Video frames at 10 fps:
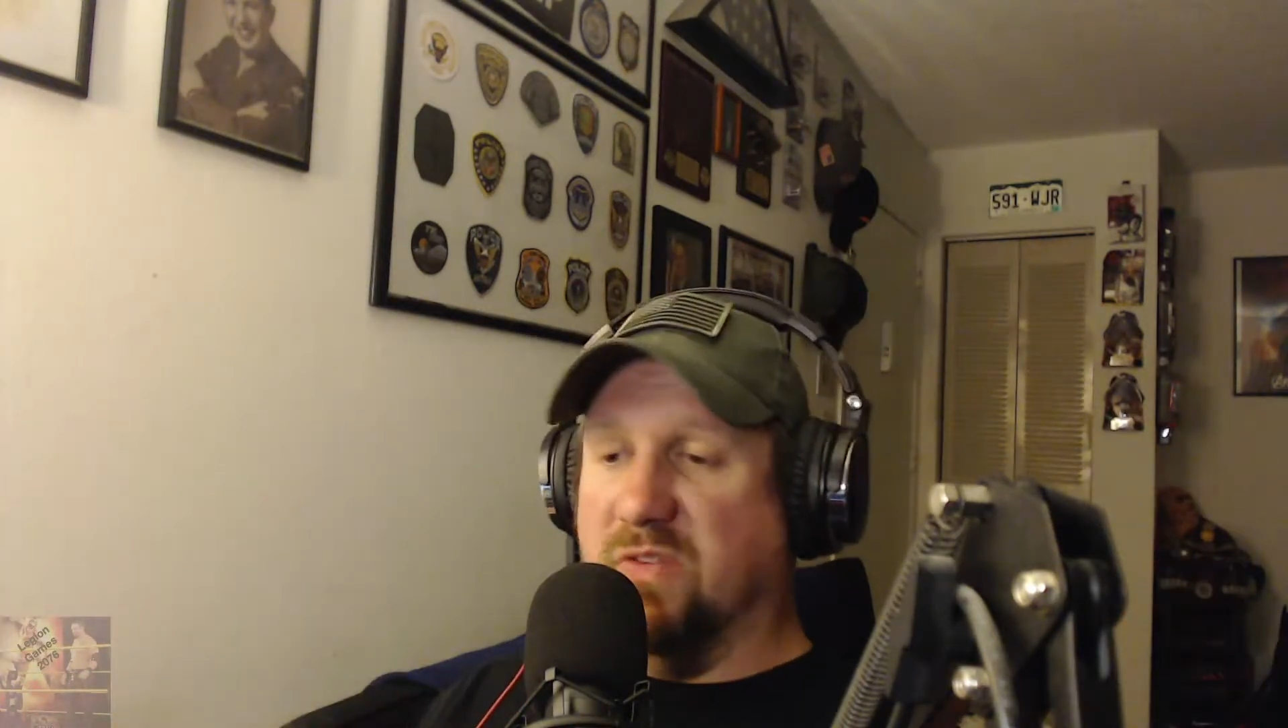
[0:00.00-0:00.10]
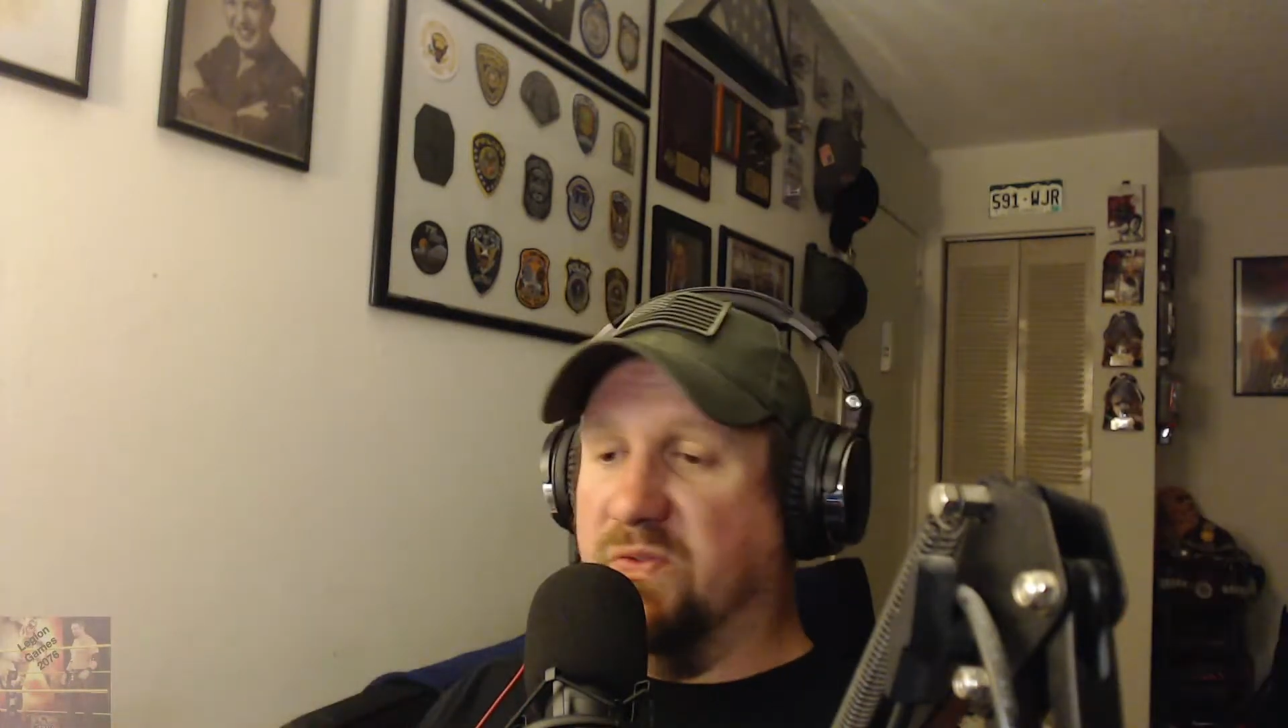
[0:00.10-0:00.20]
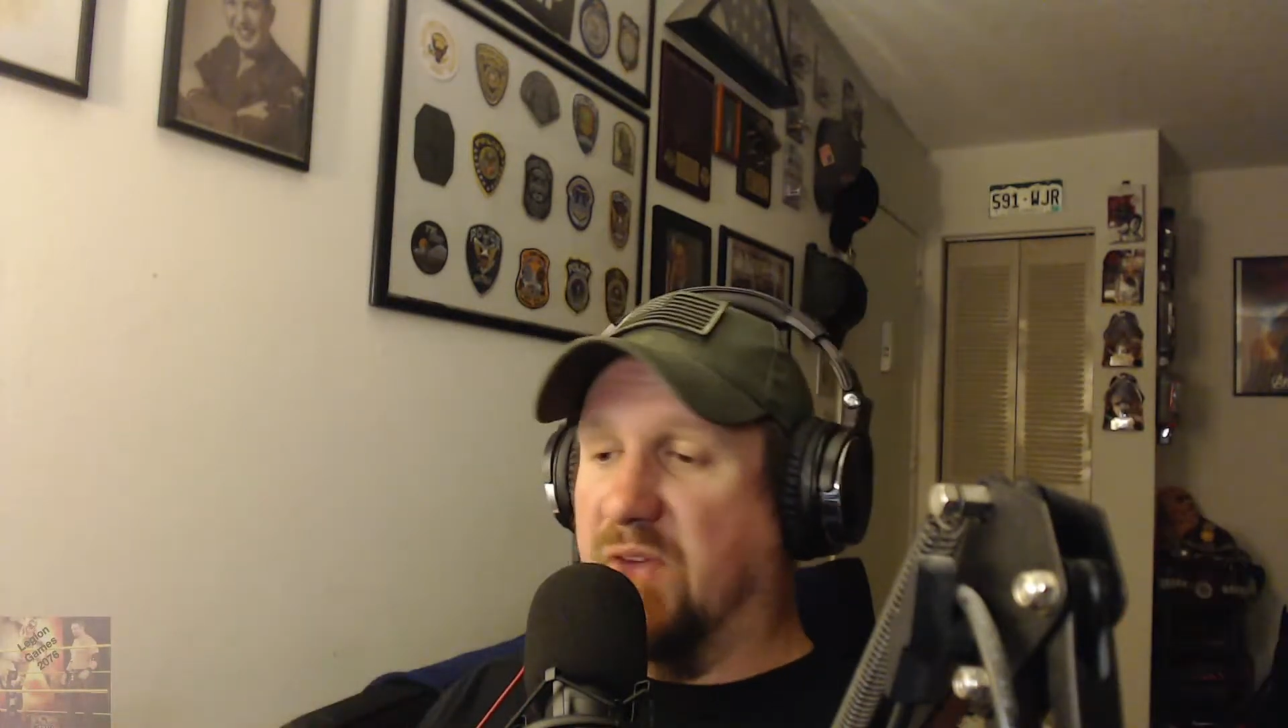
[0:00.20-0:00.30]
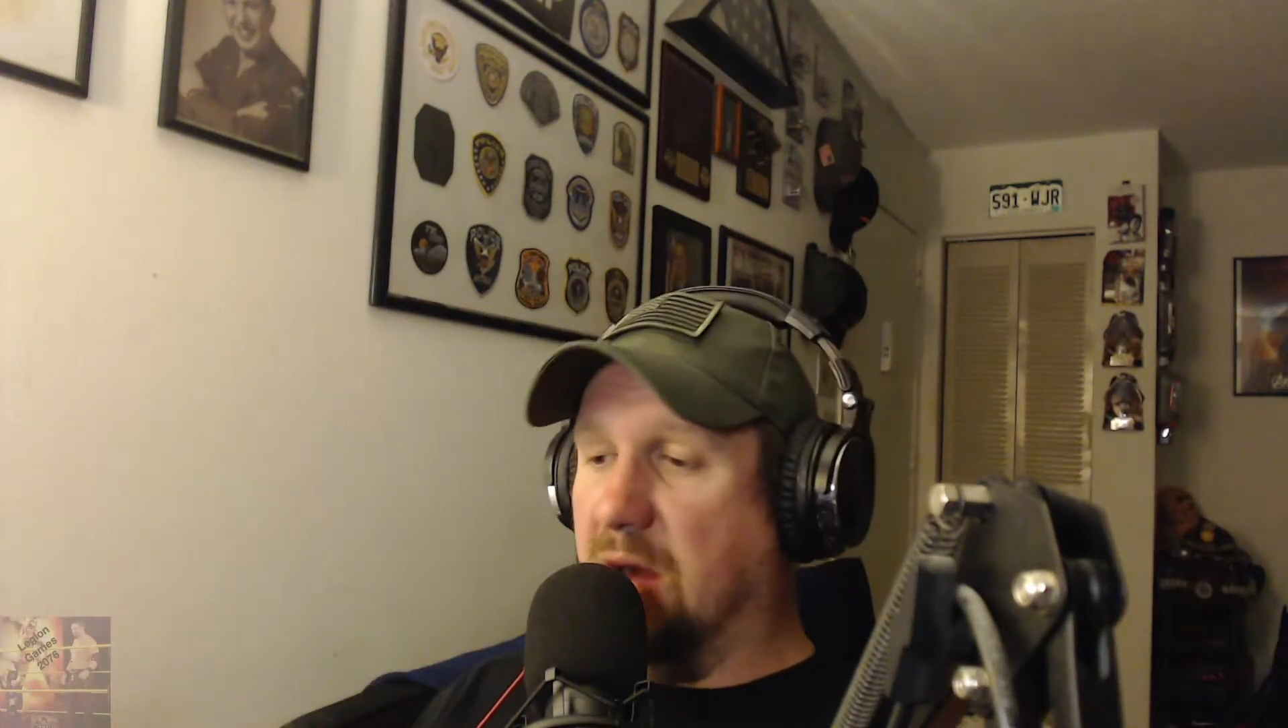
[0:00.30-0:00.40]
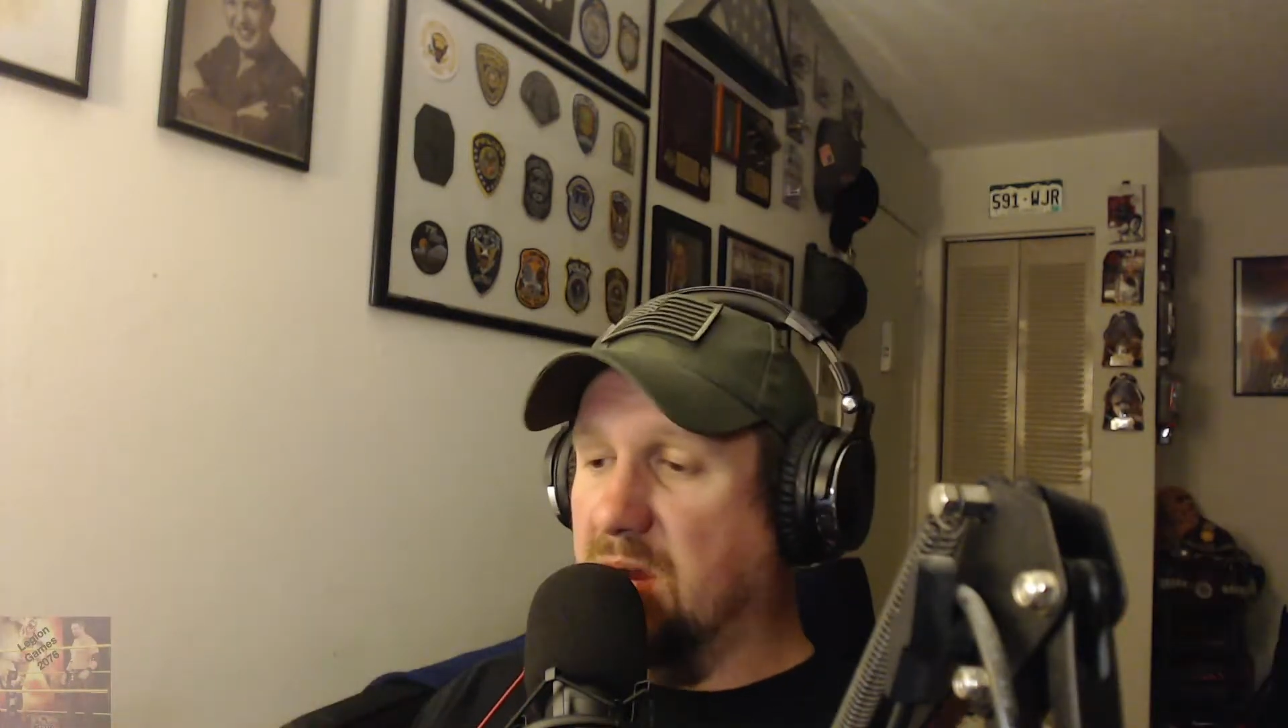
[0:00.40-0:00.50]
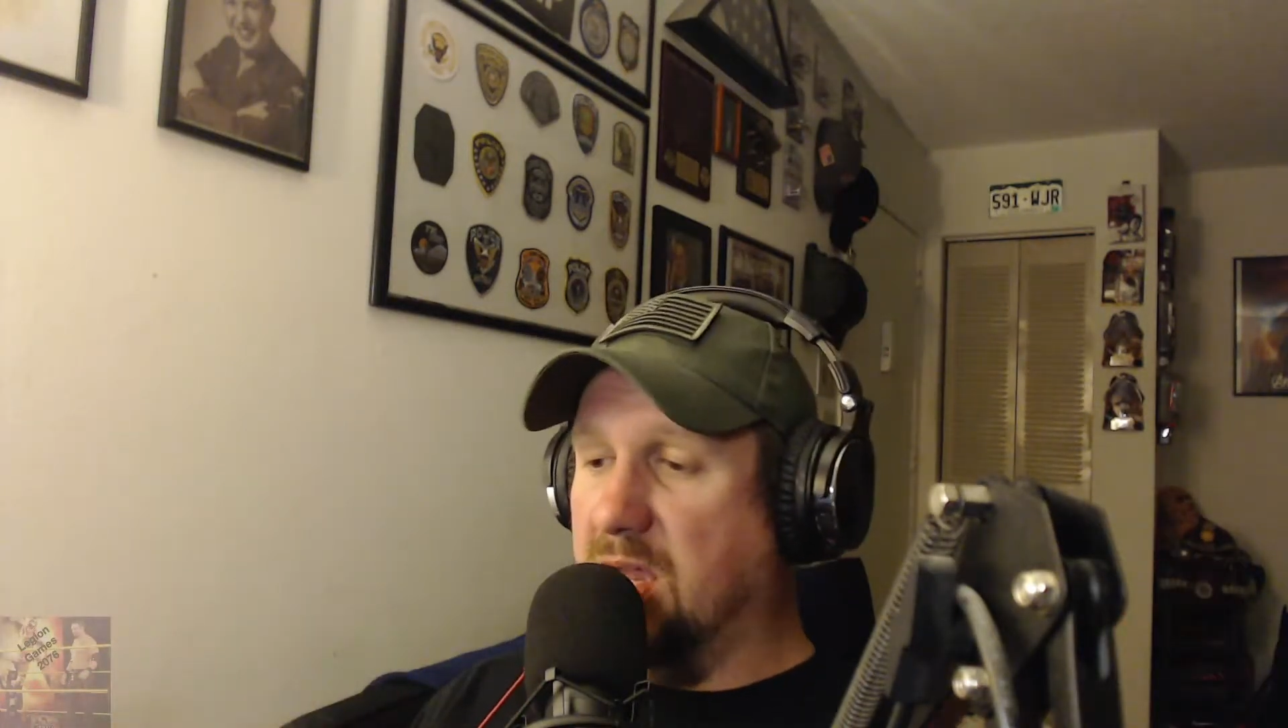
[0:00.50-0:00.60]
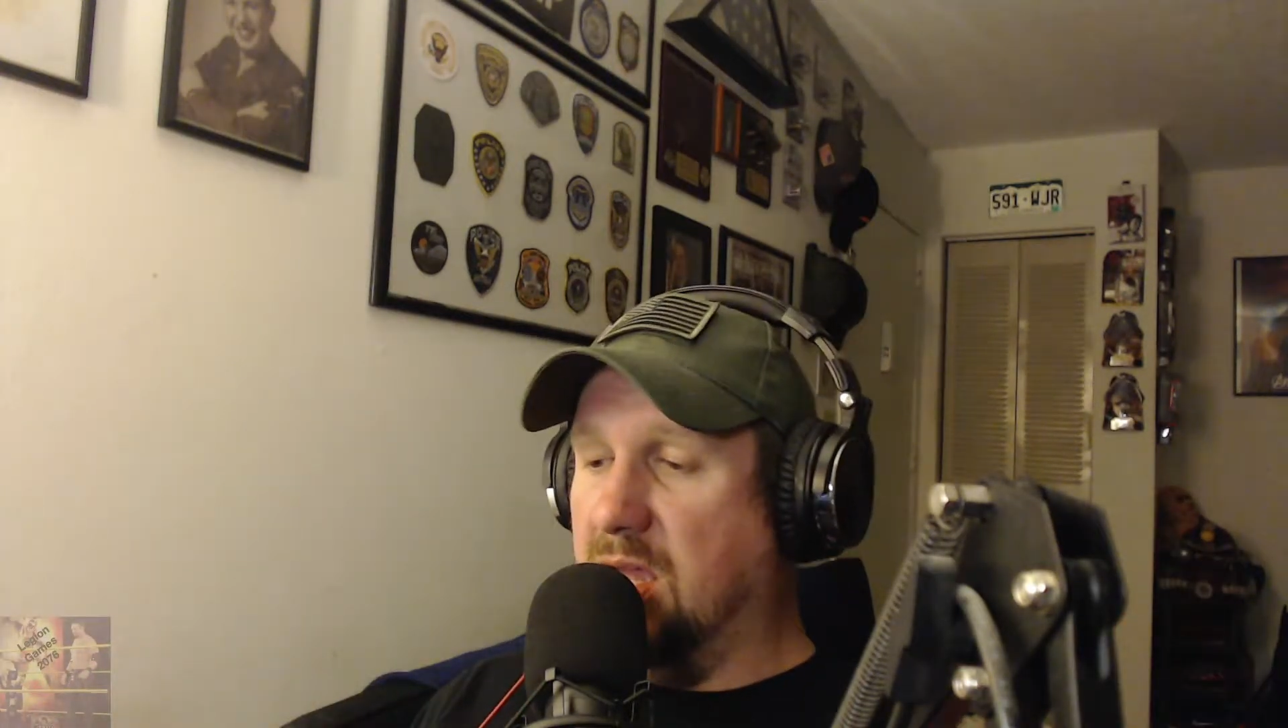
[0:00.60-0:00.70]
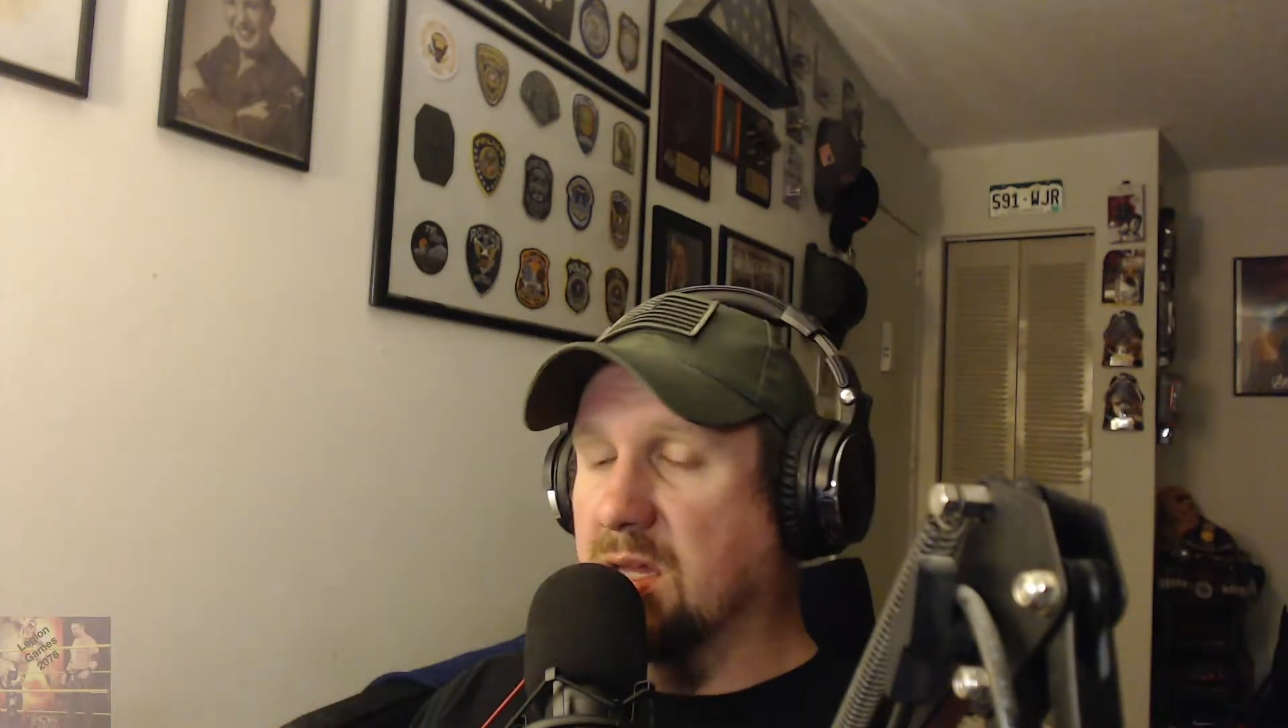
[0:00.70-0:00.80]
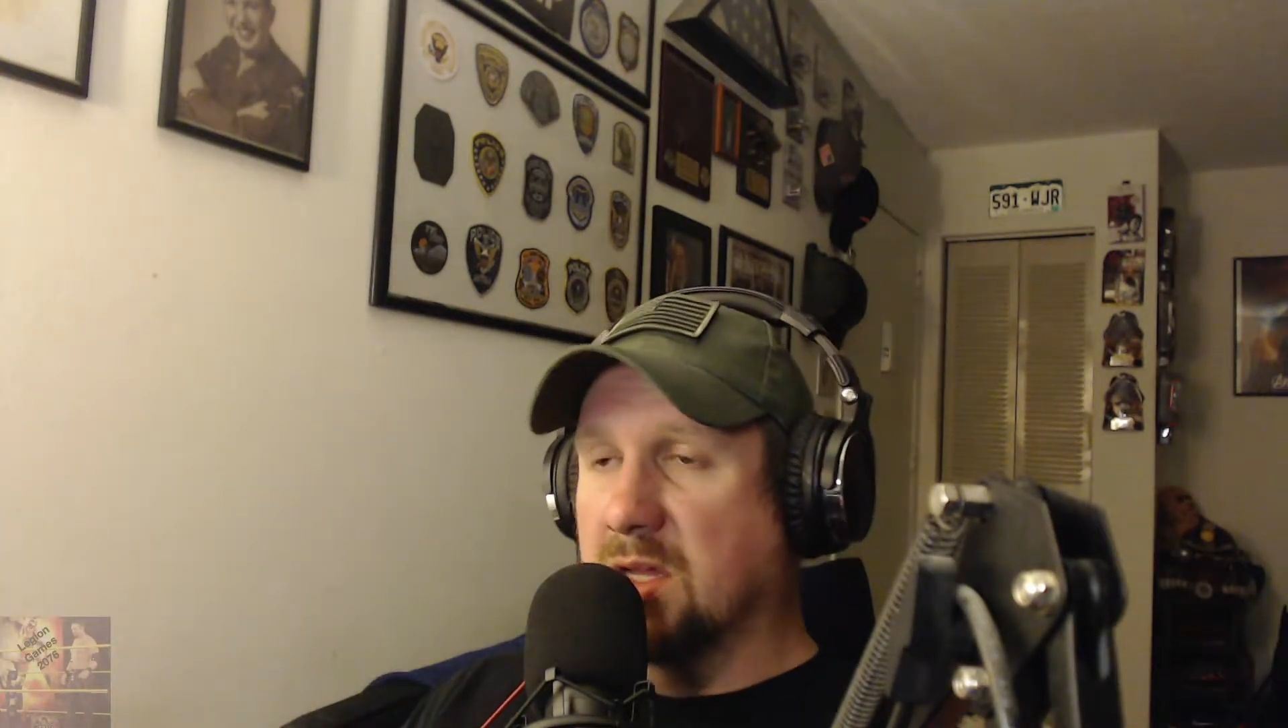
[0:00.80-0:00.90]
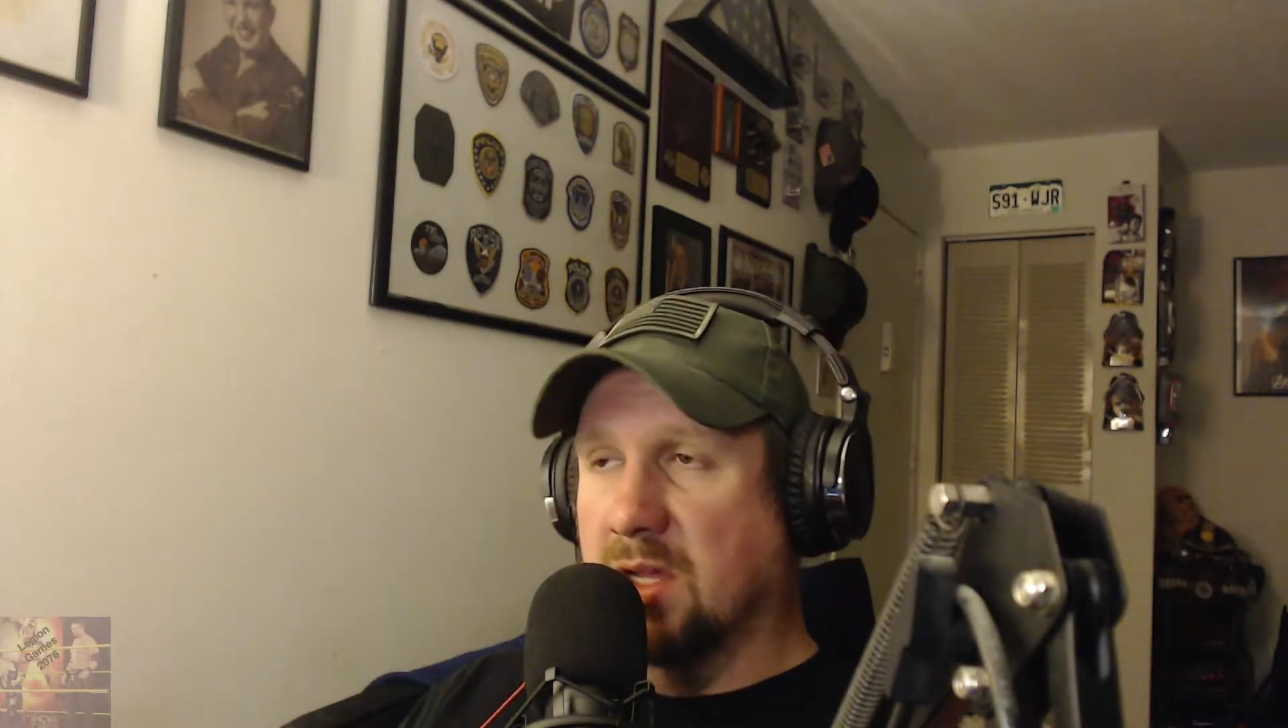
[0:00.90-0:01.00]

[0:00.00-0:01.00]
a very,